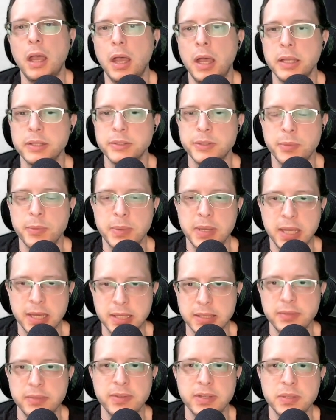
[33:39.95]
So
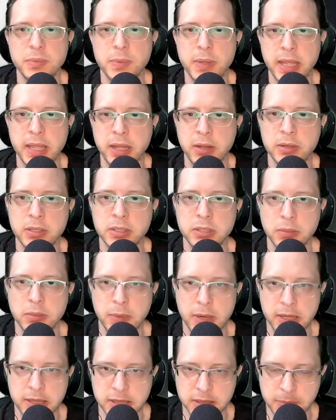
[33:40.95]
because of this, we increase our
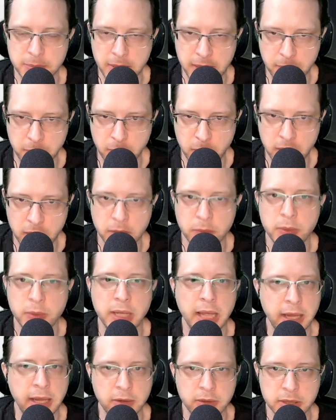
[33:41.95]
presence by 1, we
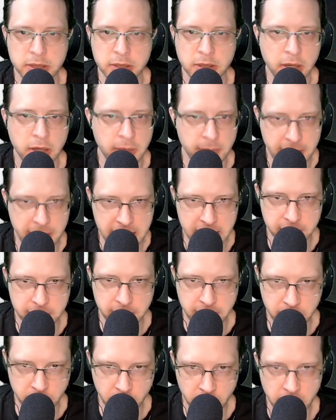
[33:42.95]
increase our command
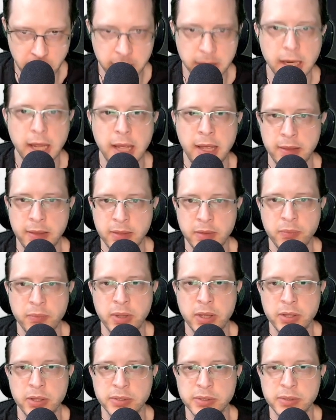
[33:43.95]
by 1, and then we
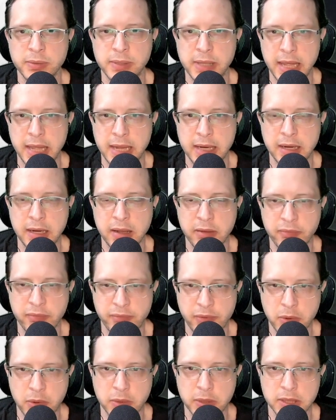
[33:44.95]
also gain a
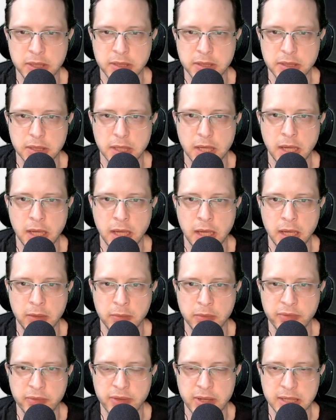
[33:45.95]
focus
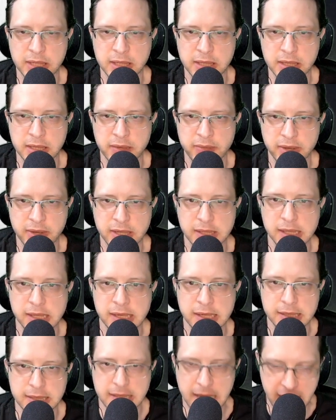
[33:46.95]
reflecting the event
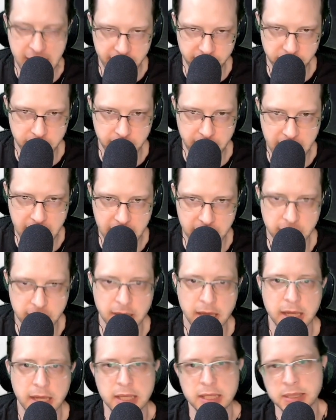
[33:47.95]
and its aftermath,
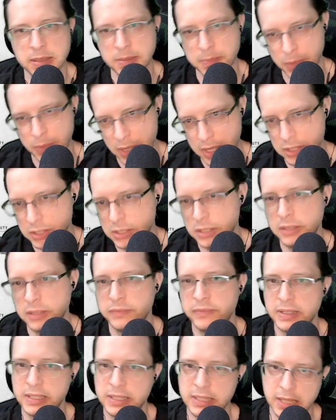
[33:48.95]
like inspiration,
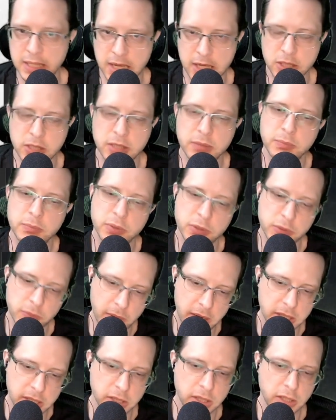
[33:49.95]
investigation,
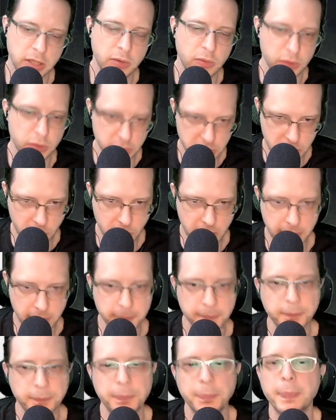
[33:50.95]
persuasion, or so
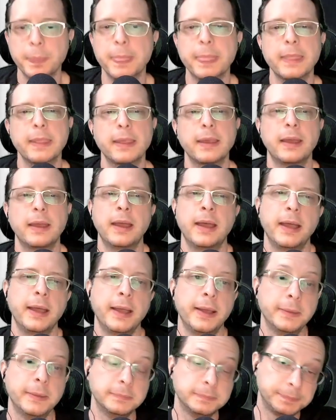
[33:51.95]

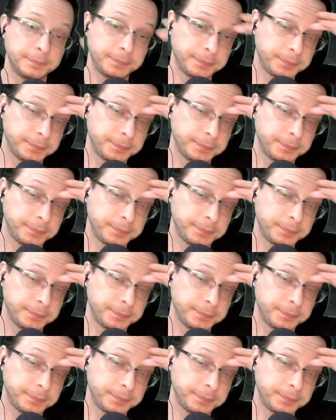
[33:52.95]
on.